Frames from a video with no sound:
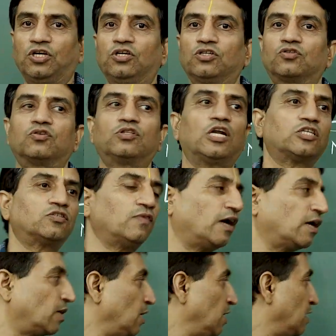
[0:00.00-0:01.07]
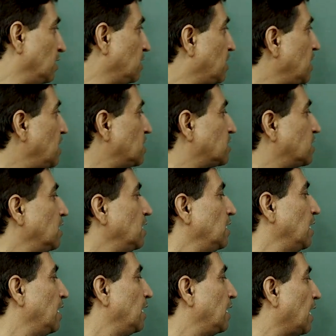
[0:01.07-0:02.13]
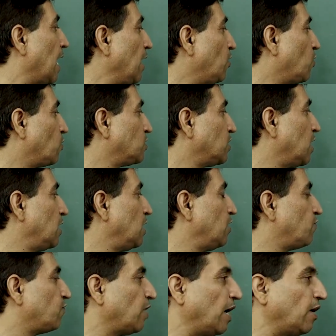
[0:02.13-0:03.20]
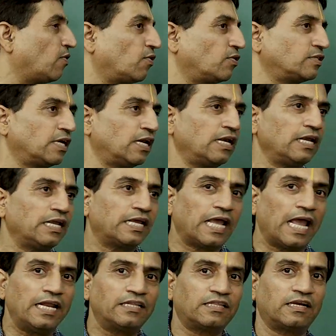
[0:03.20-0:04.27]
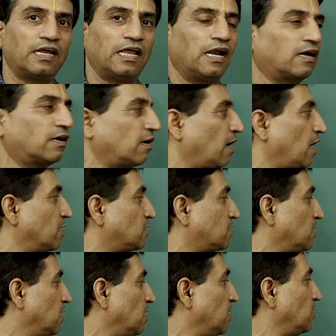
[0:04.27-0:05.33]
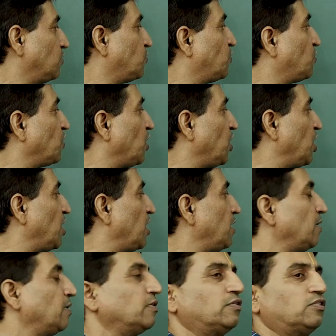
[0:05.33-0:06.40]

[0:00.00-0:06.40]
So, that is what these nitrogen, if nitrogen gain 3 electrons, 3